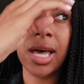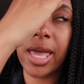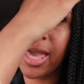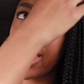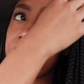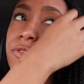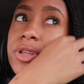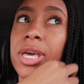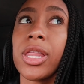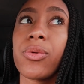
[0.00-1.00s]
and for
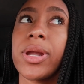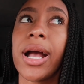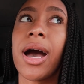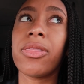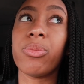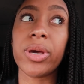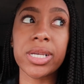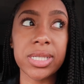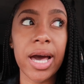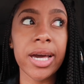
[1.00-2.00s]
the other one I got the
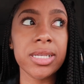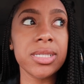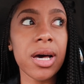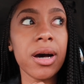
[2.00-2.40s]
big size.